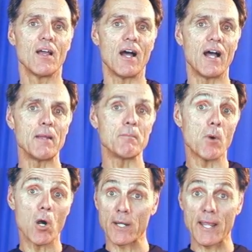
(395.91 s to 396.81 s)
I'm
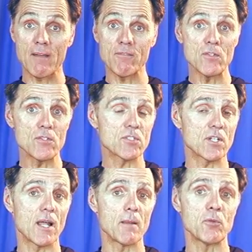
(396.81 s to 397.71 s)
Mark Evans,
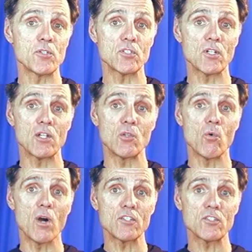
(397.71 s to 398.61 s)
and I appreciate you
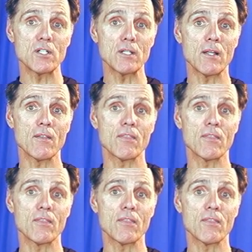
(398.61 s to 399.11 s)
watching.